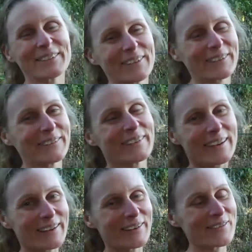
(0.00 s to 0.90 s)
so,
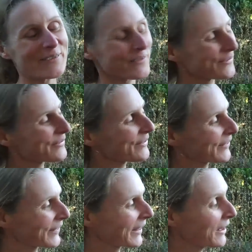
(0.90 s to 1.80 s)
um,
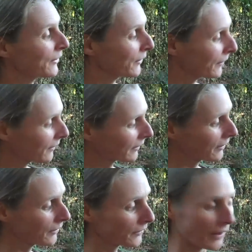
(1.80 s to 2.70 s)
so this
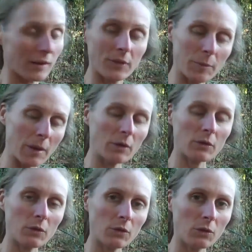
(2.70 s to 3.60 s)
kiln takes
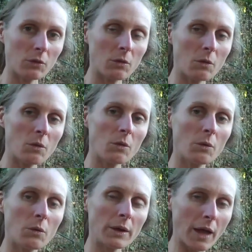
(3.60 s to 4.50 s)
about
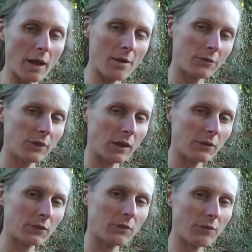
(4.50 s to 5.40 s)
two and a half
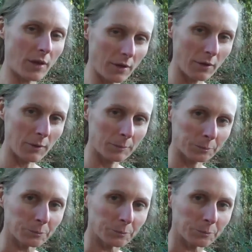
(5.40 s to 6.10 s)
days to fire.